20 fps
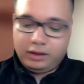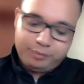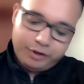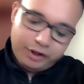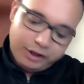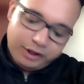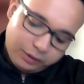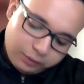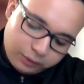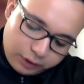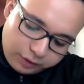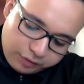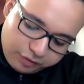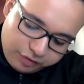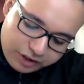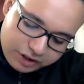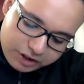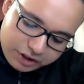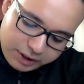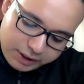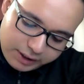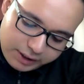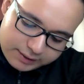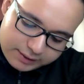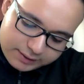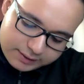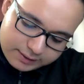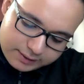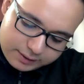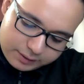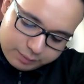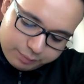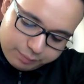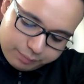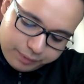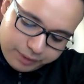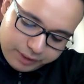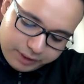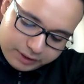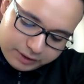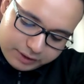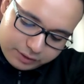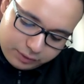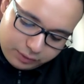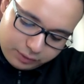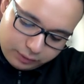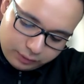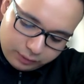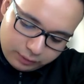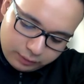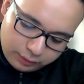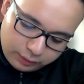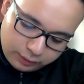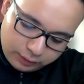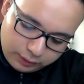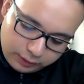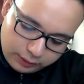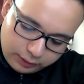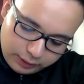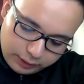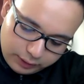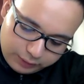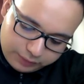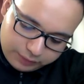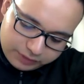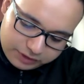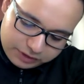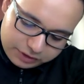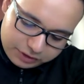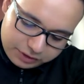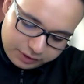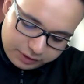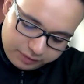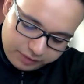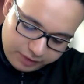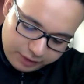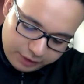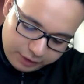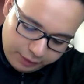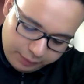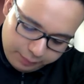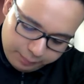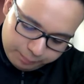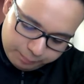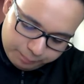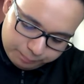particular VGS based on a resistor divider.